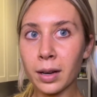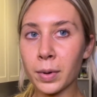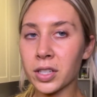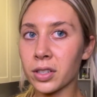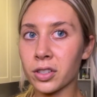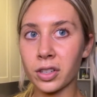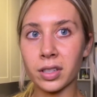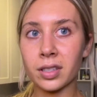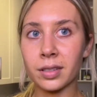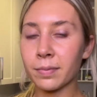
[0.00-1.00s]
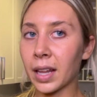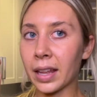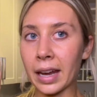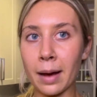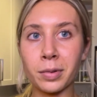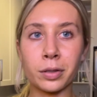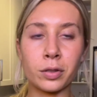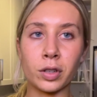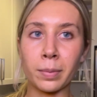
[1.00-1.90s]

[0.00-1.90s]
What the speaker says: which is just an absolute dream